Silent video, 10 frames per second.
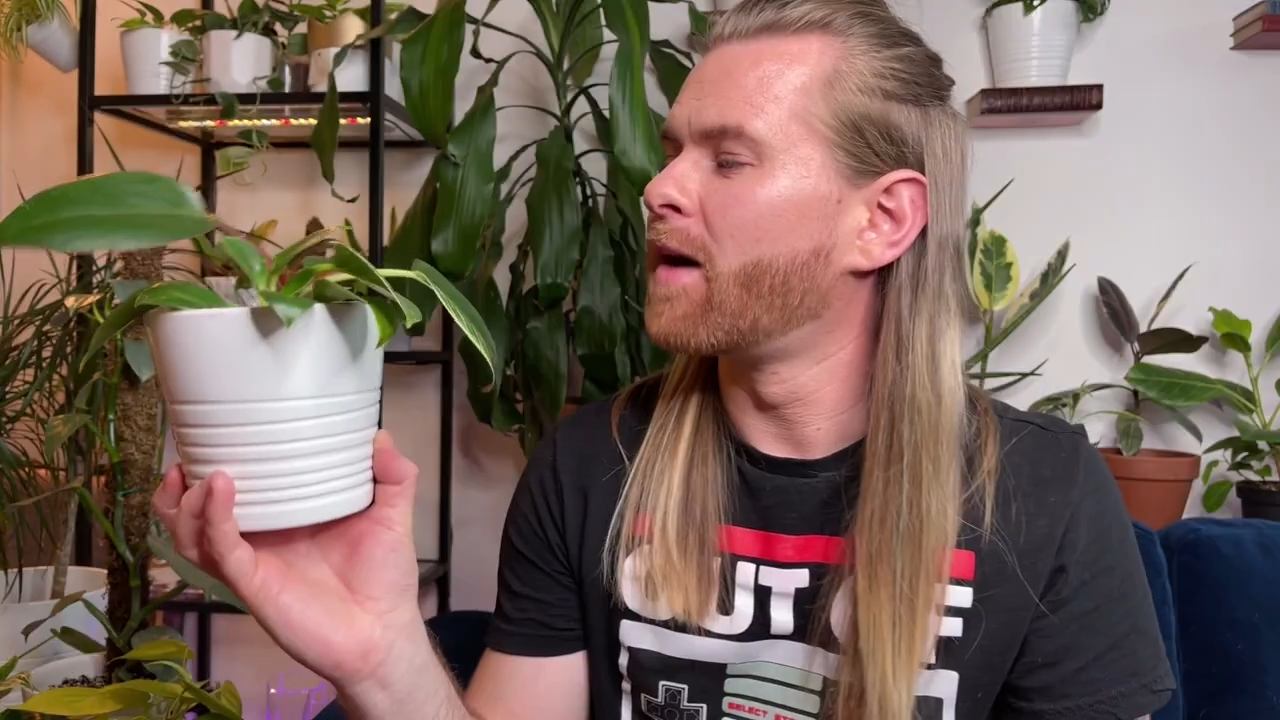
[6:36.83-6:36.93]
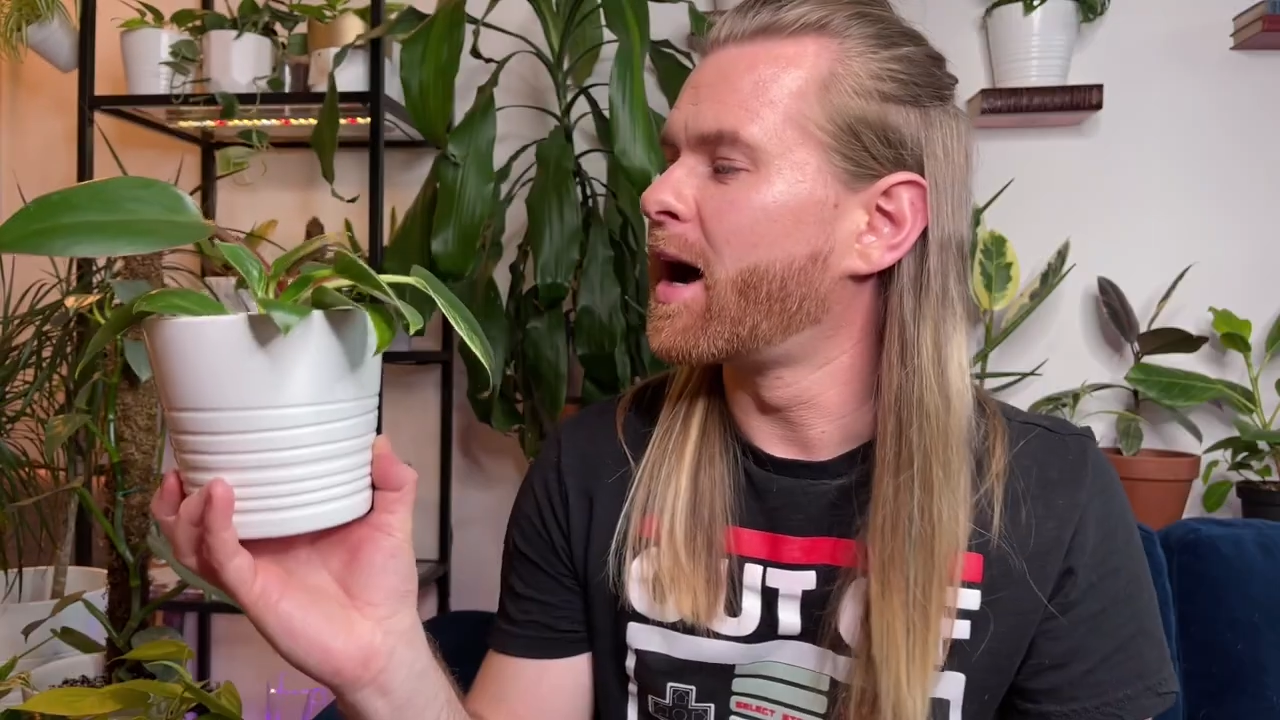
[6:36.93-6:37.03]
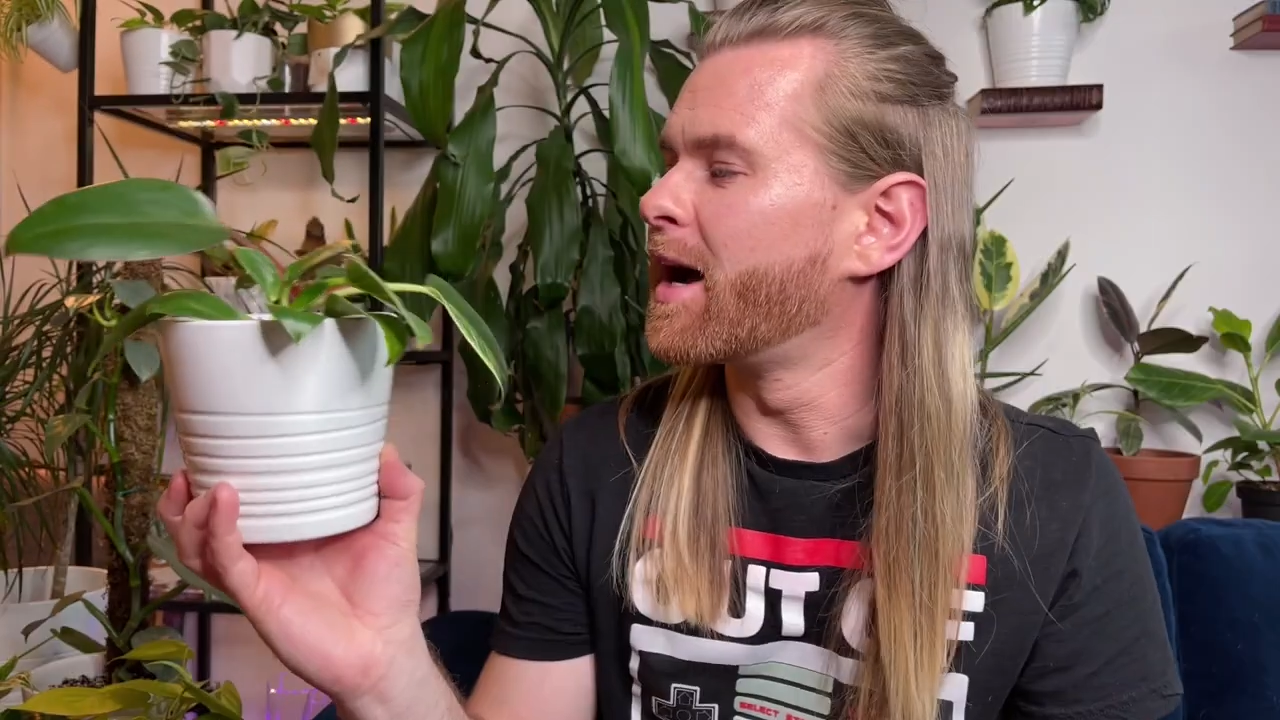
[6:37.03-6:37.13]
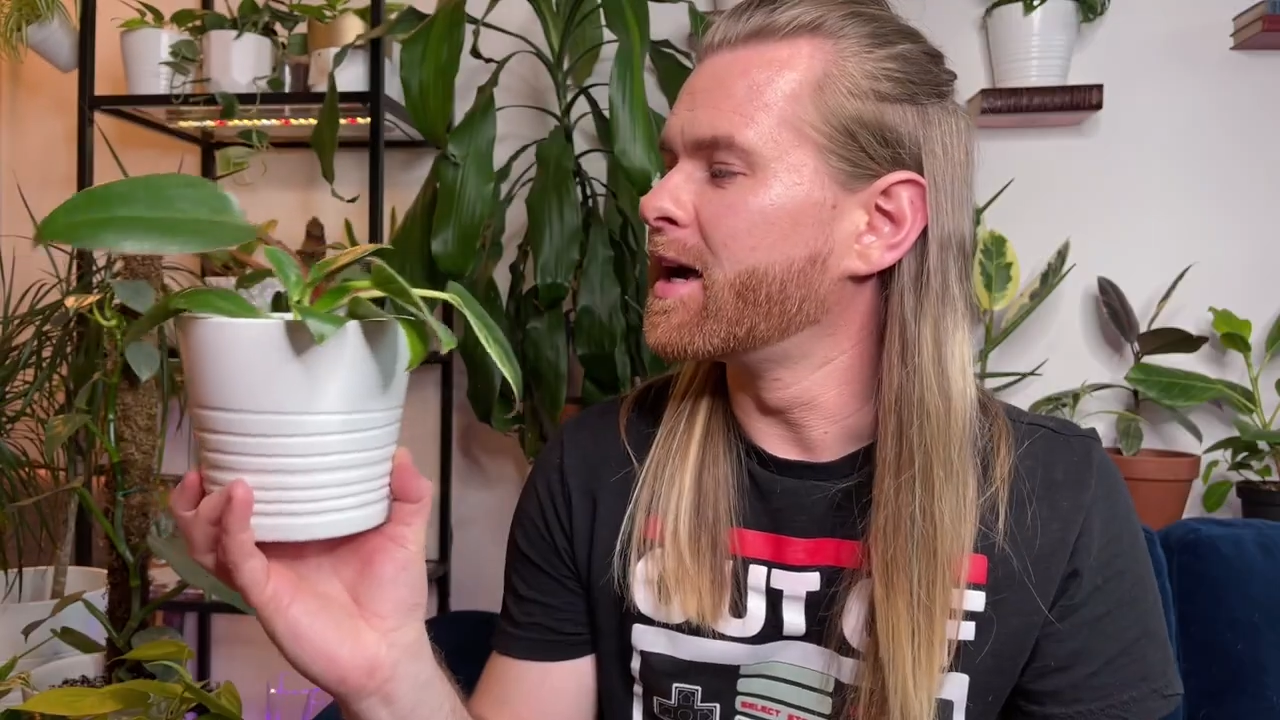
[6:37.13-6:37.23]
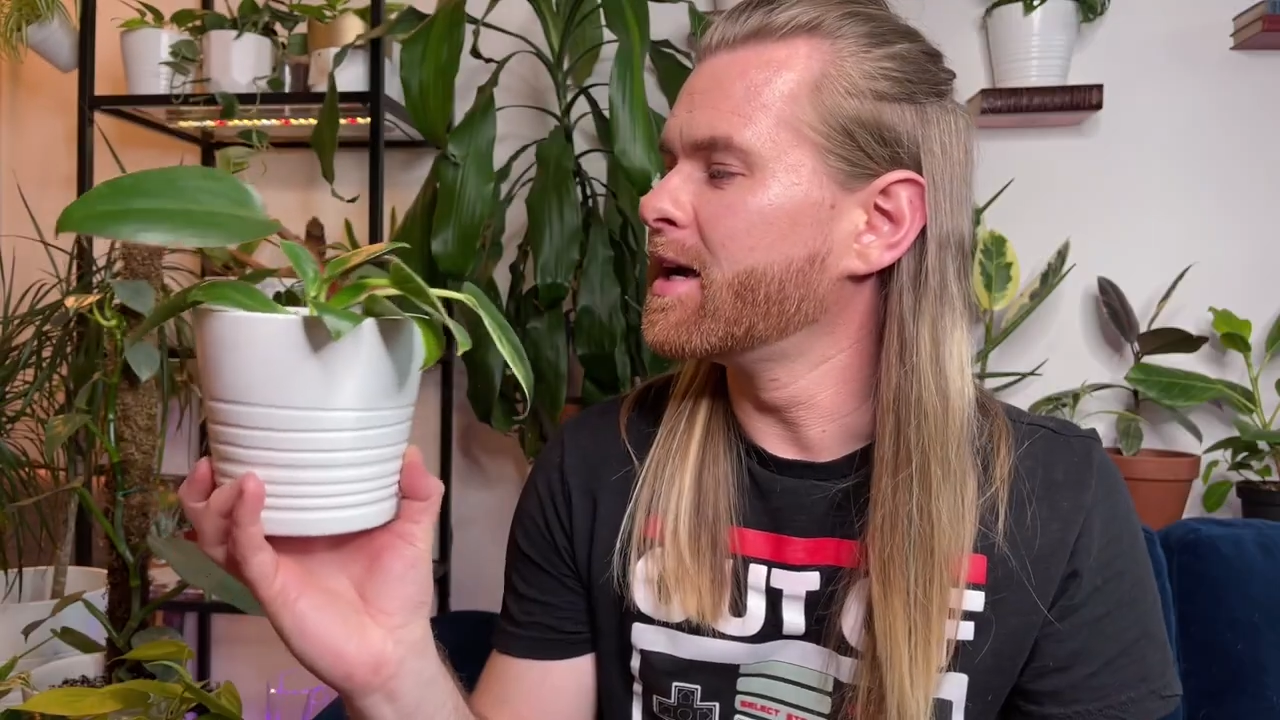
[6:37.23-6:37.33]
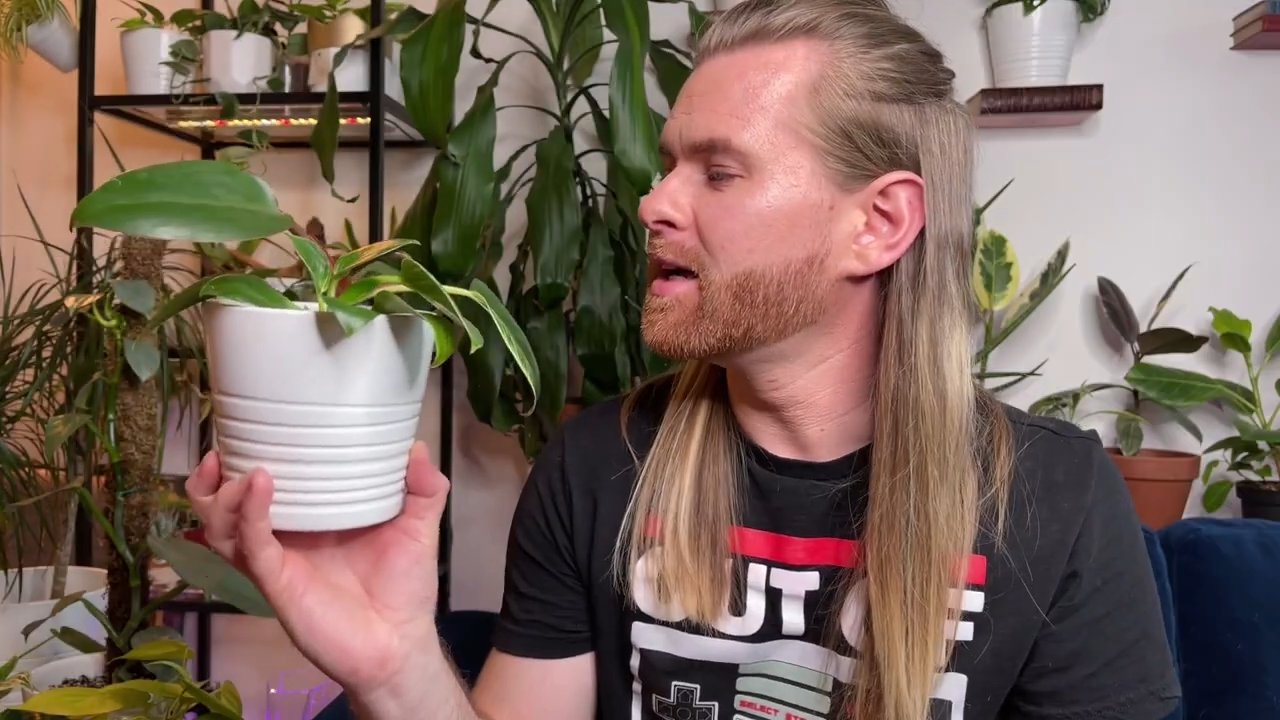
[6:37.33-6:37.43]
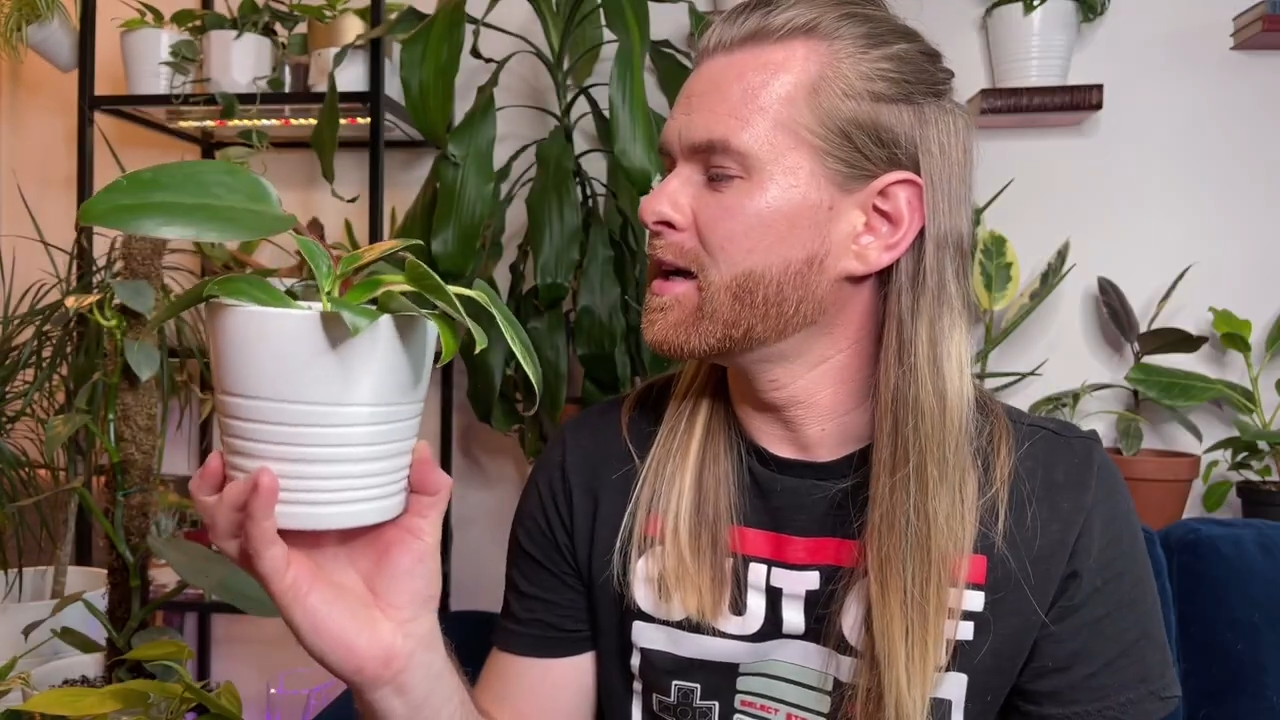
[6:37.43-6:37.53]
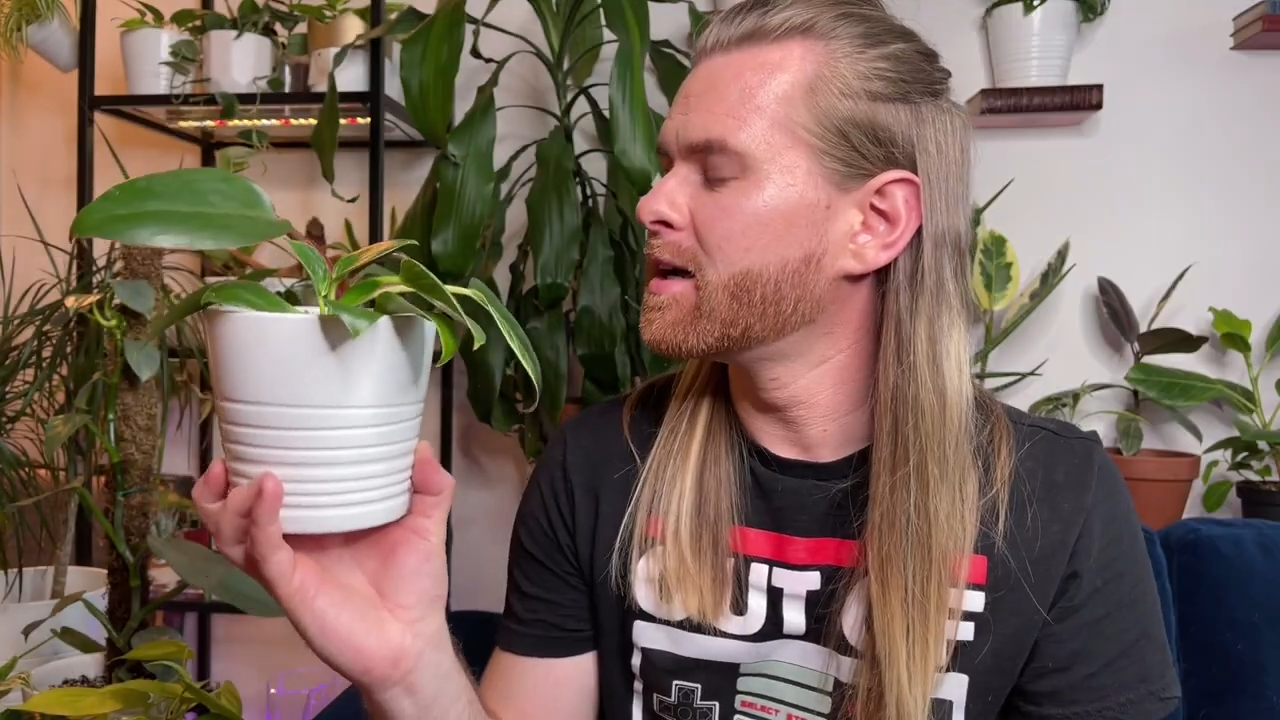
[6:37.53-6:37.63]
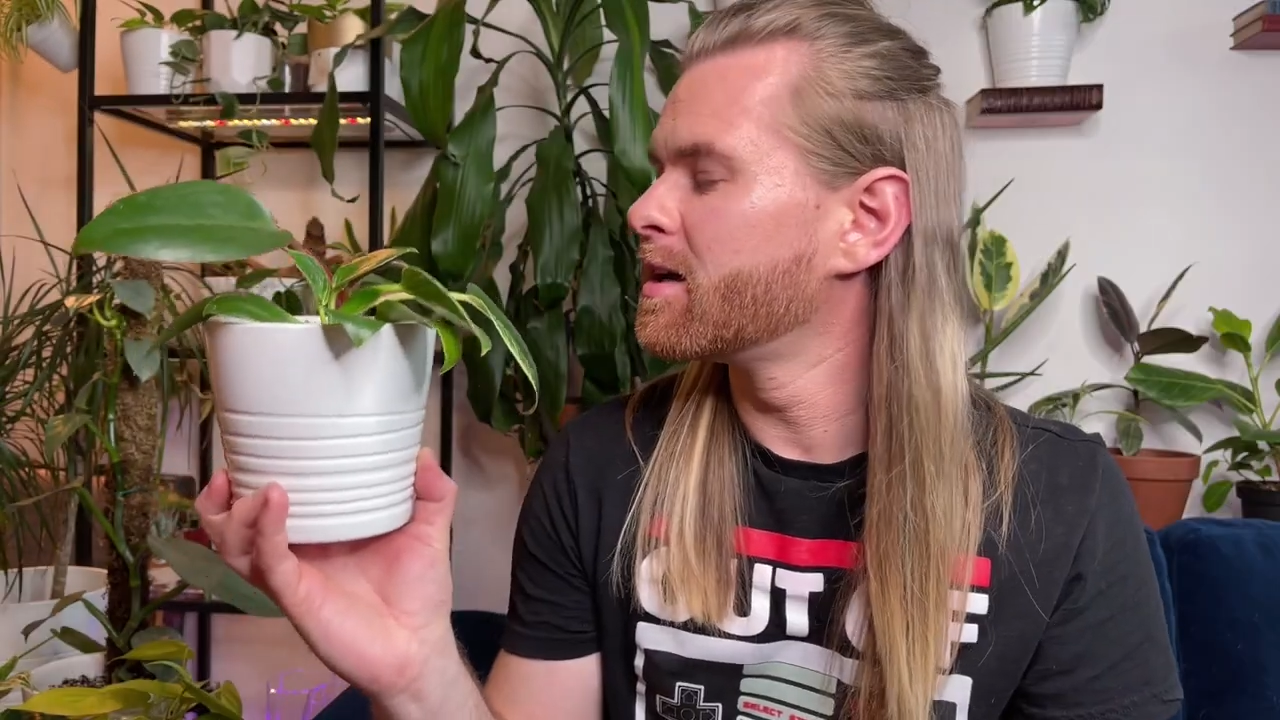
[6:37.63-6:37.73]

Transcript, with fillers: I